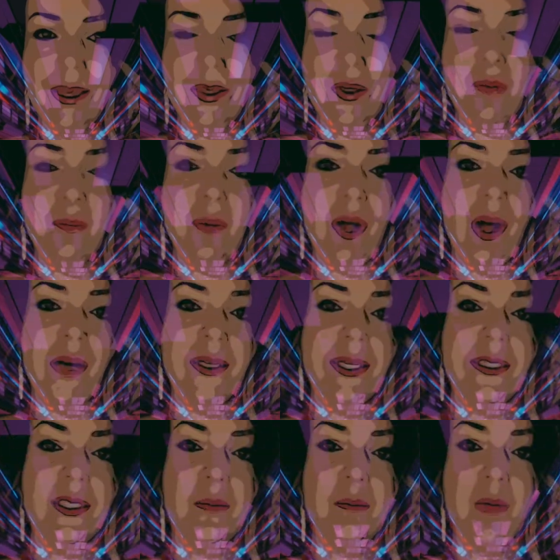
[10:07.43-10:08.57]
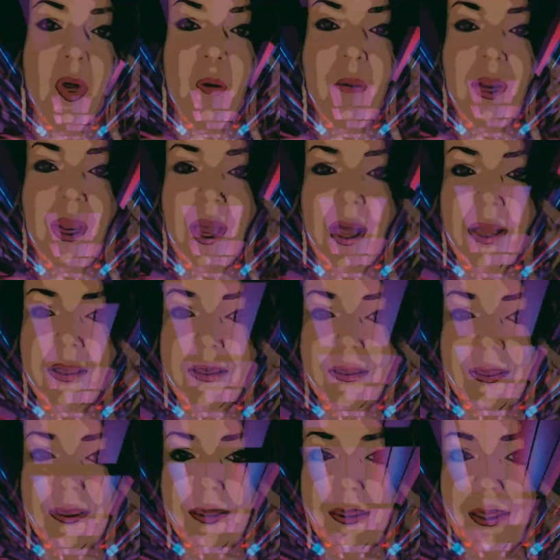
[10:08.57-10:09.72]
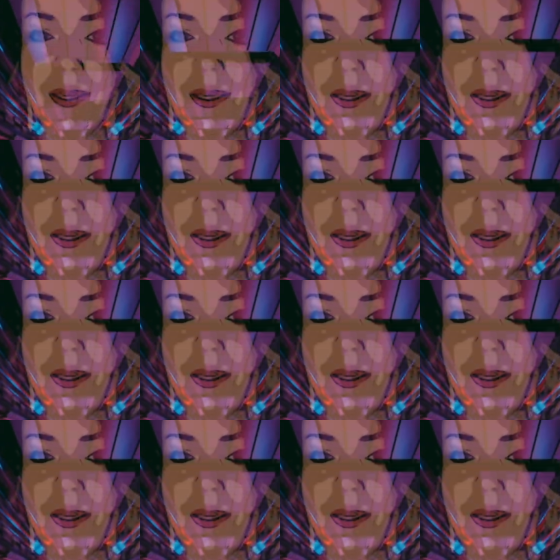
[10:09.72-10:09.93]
Your body is immobilized.